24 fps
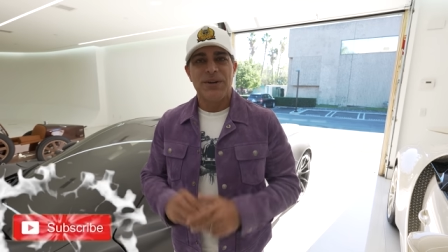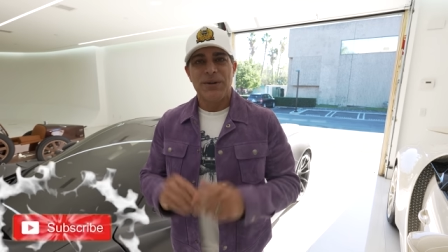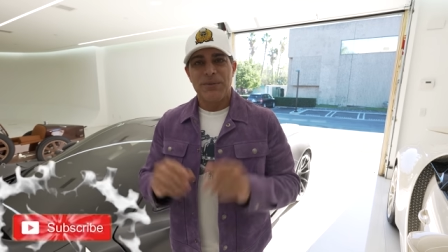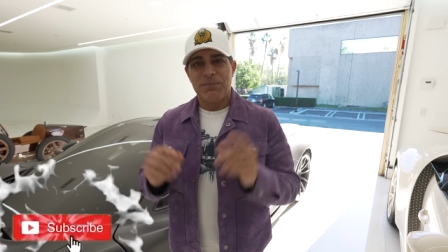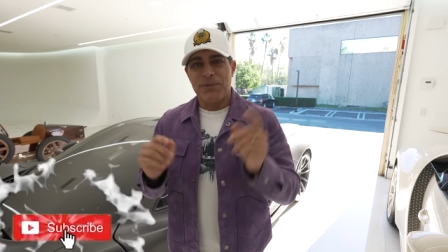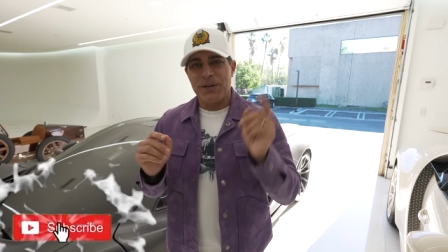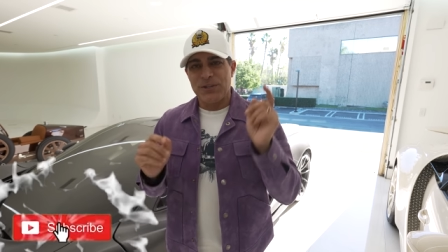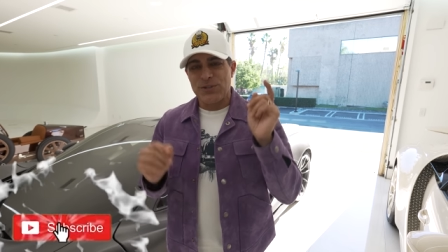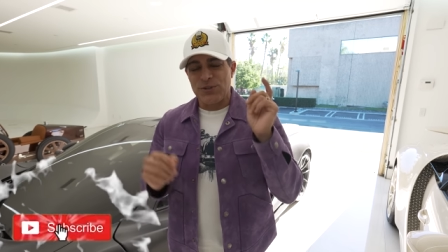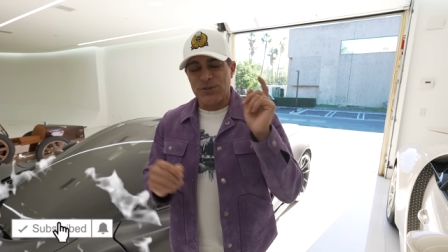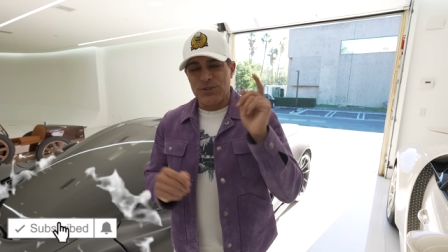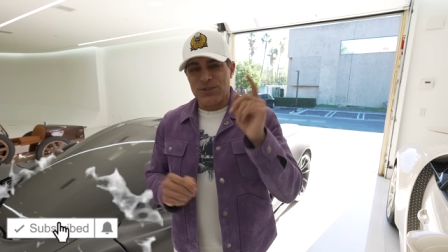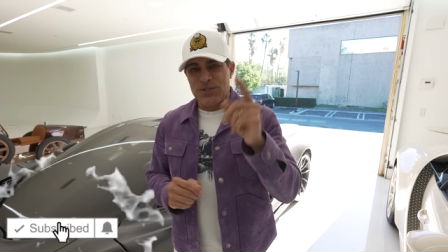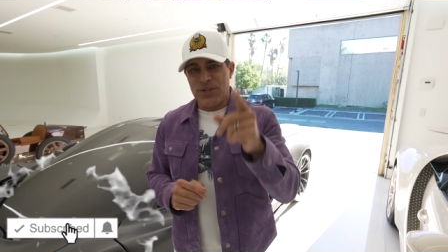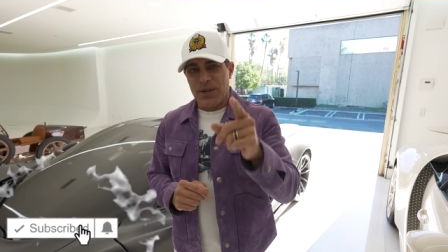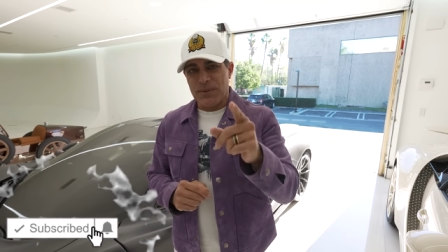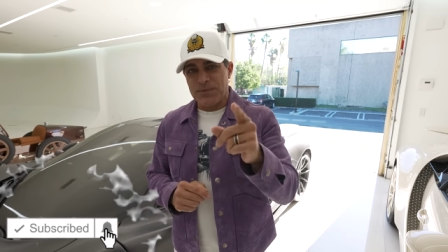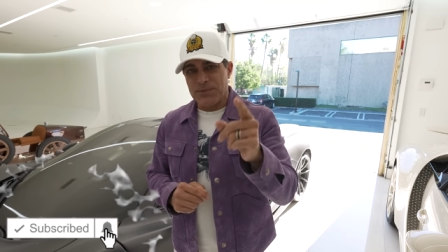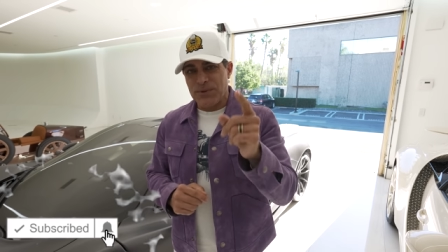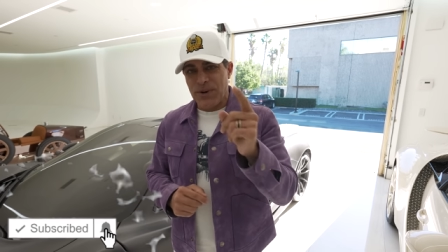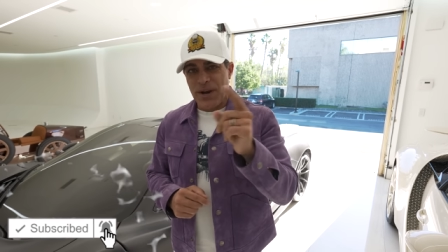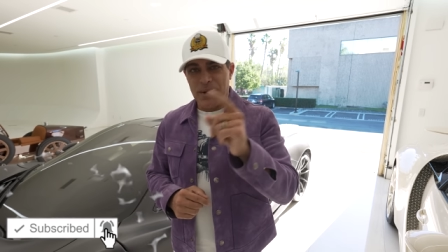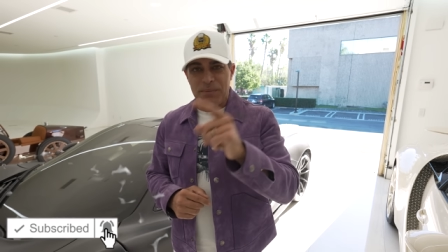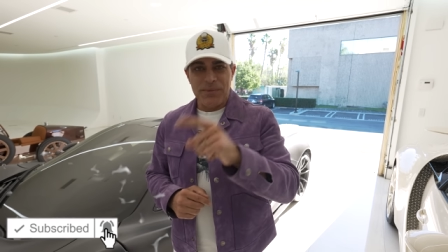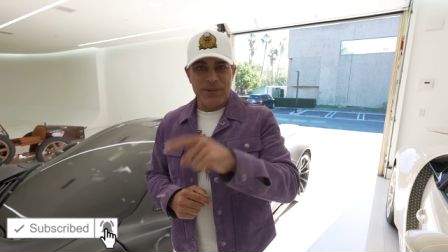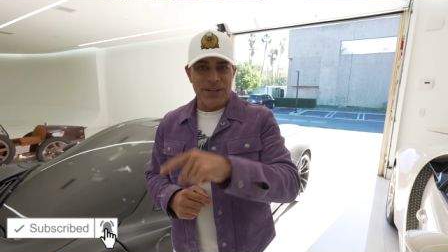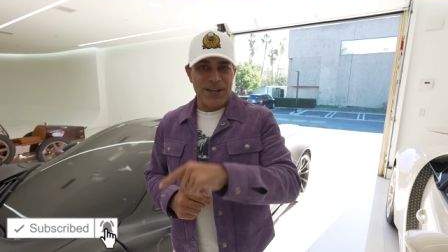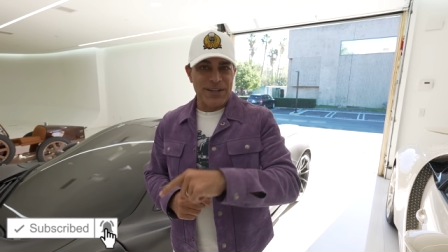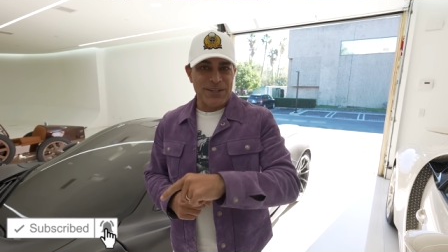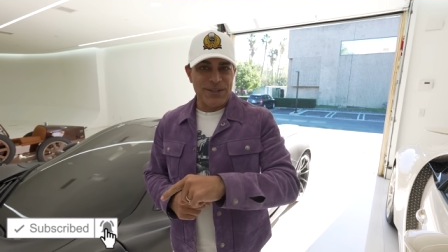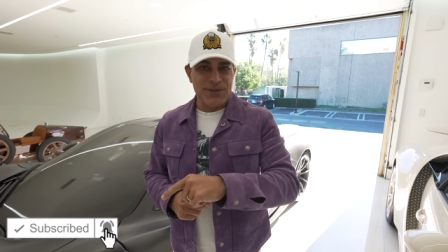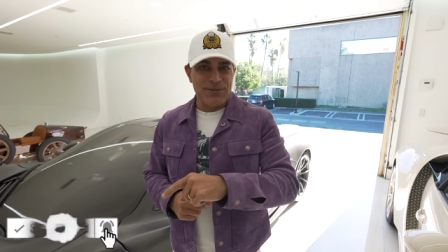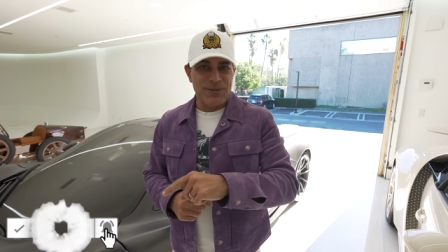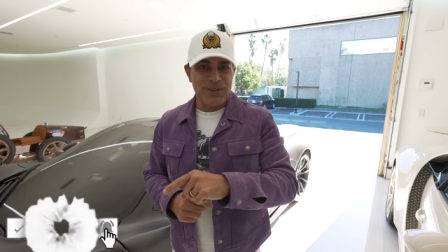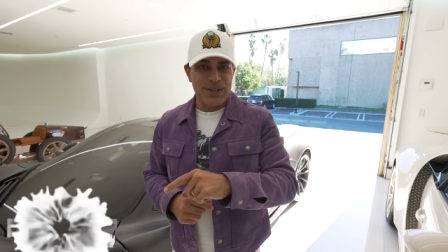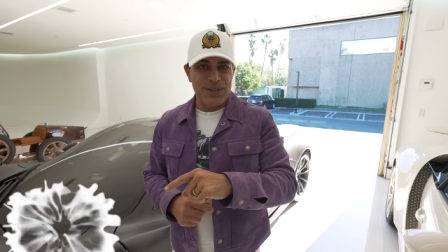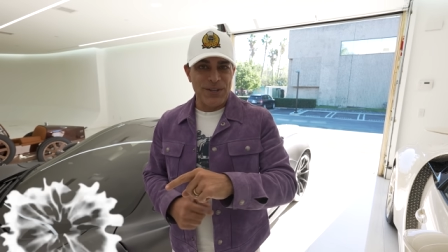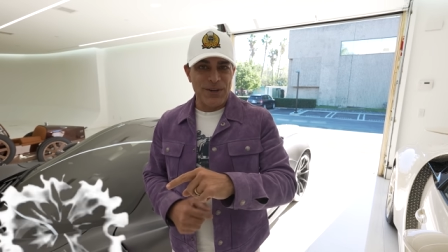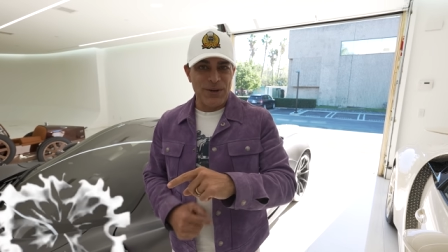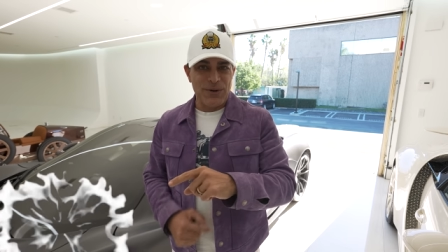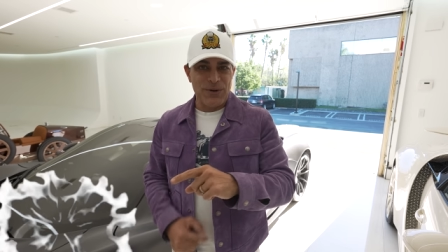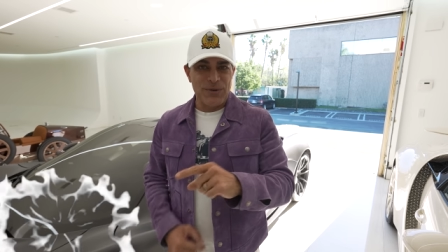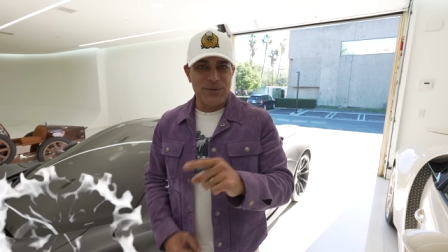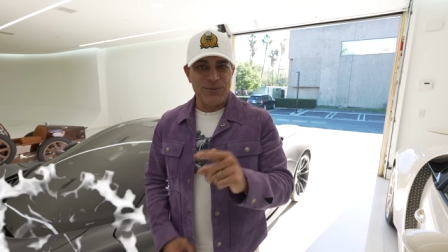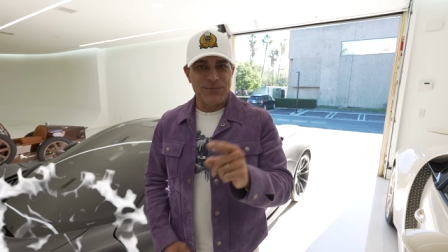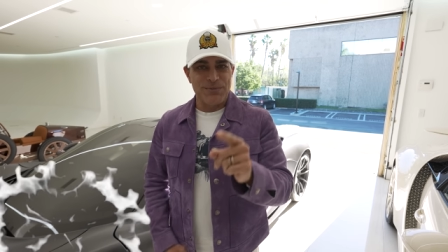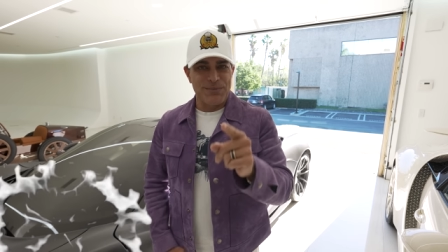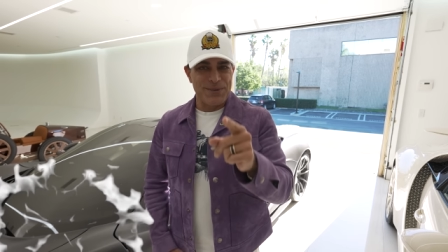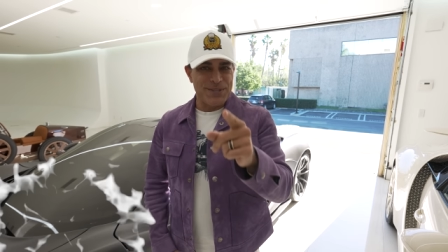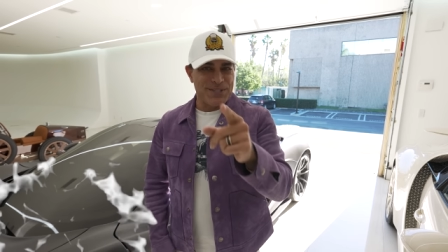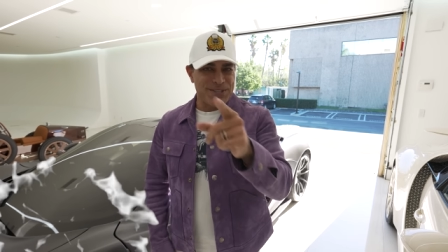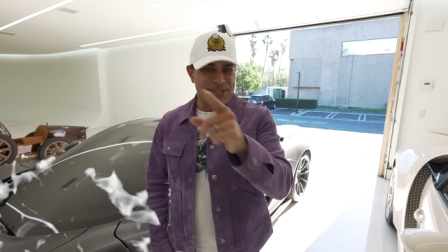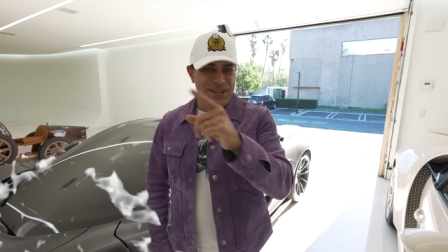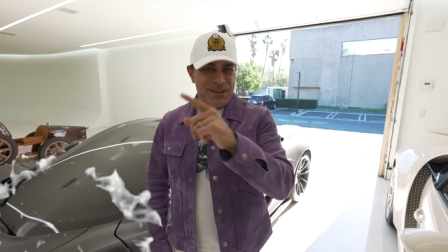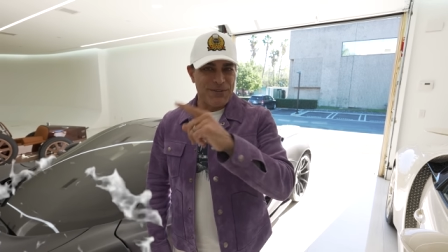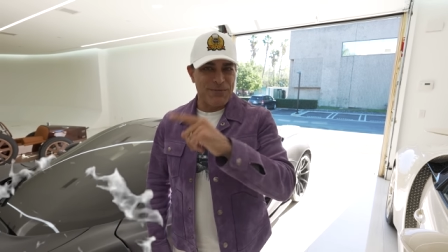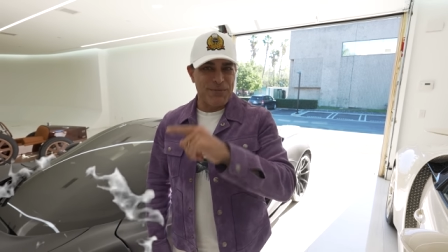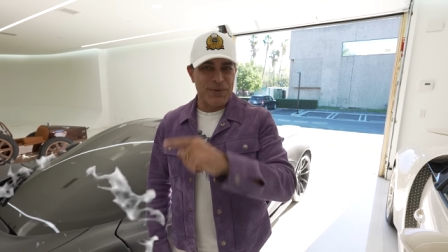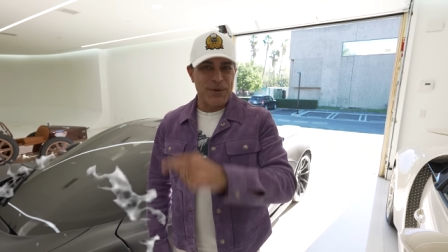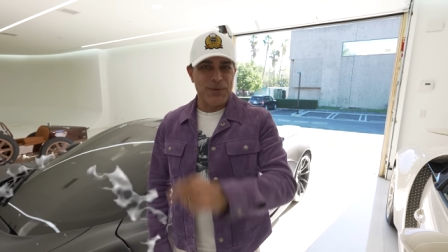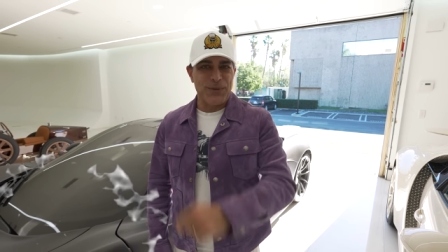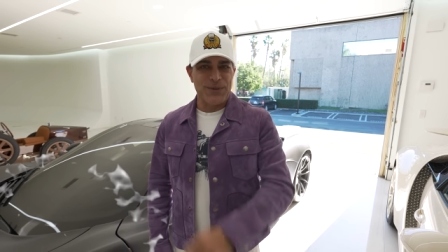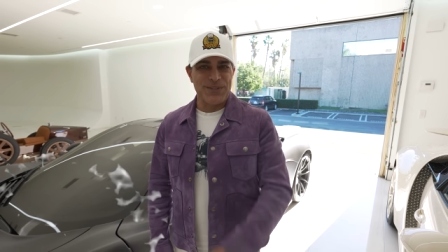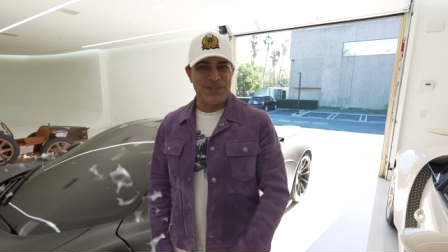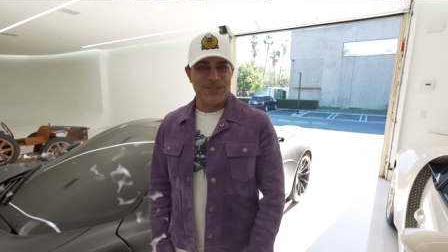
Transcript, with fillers: Make sure you subscribe, like the video. Be safe, people.